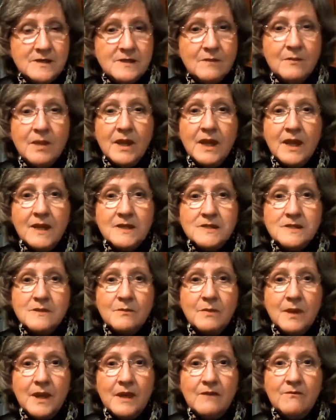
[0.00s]
Somebody has to
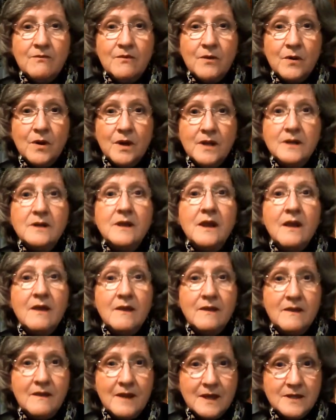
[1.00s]
pay for it.
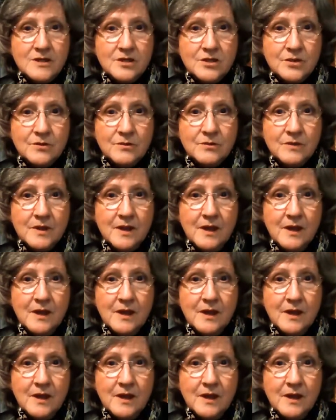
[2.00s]
That's you.